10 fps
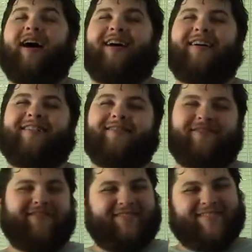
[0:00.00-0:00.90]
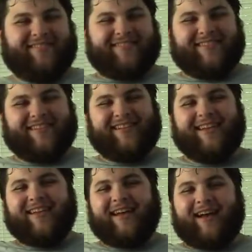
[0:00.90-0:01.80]
Um,
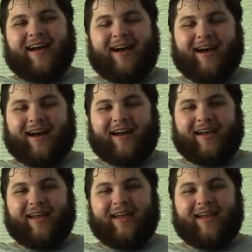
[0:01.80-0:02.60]
uh,